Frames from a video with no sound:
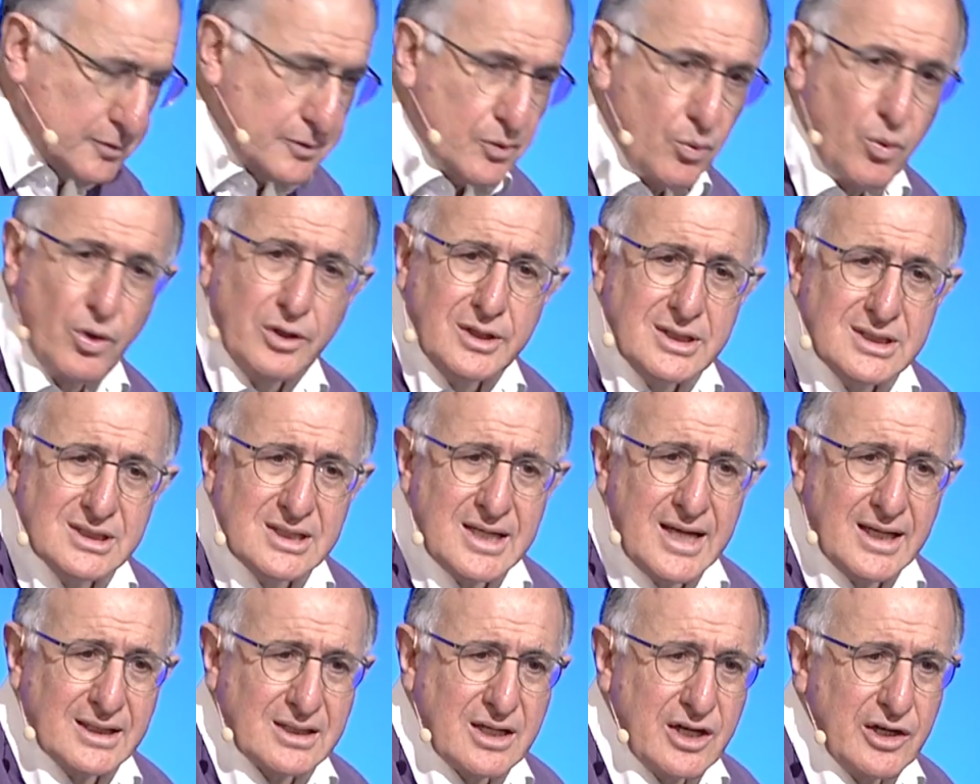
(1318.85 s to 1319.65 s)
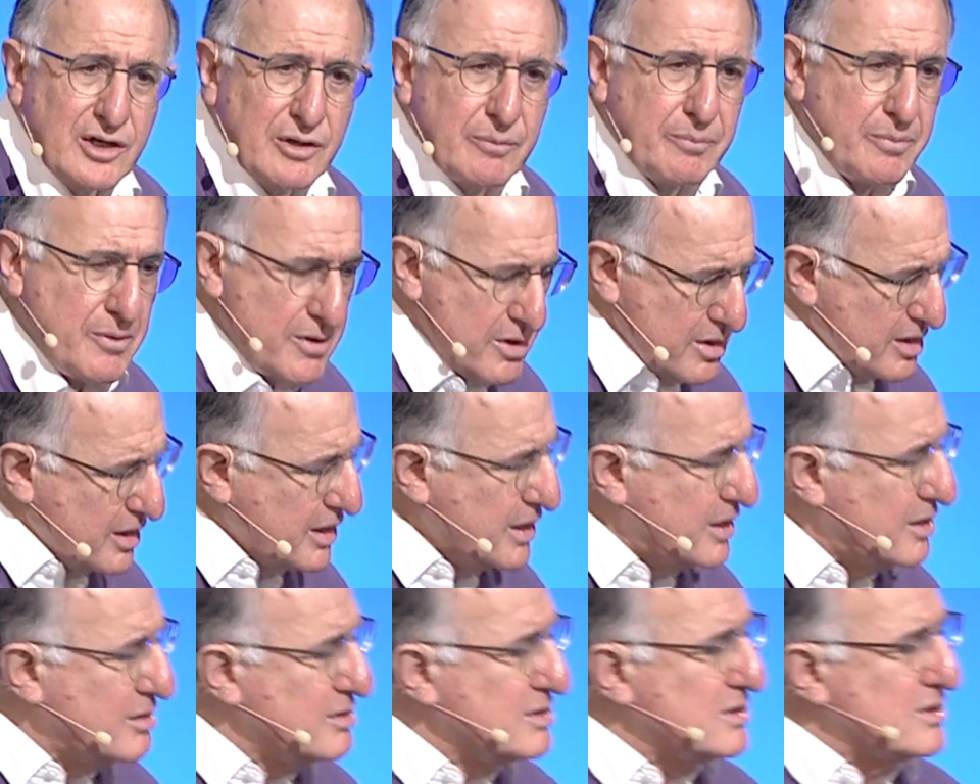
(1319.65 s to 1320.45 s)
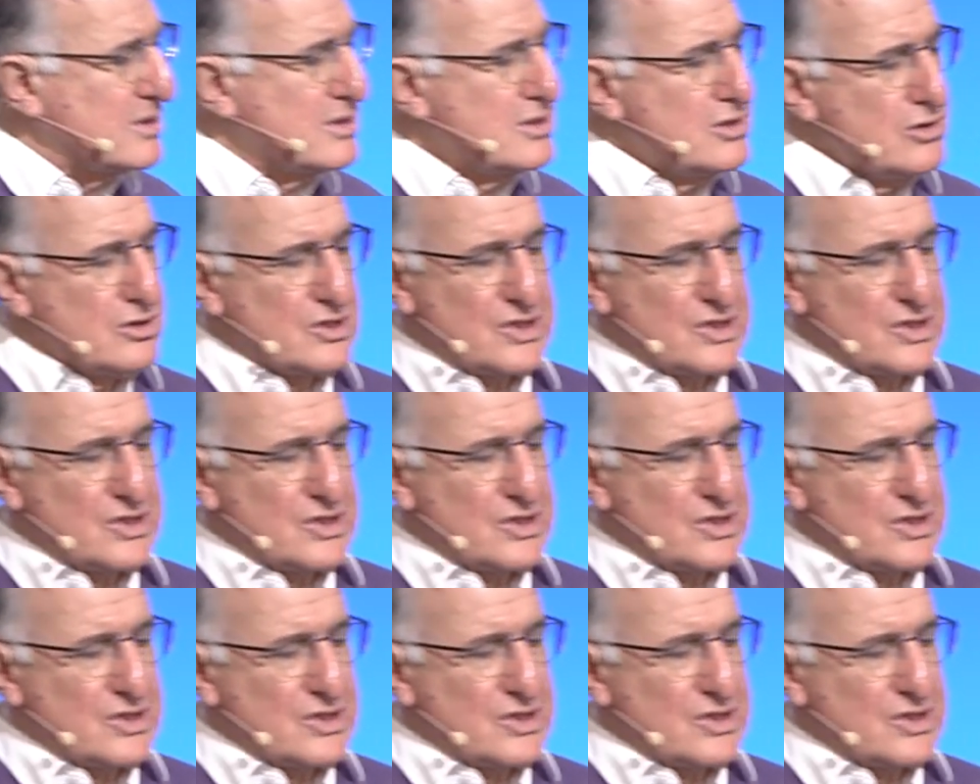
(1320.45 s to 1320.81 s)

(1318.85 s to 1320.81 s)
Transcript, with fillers: What is that hope? Here is the New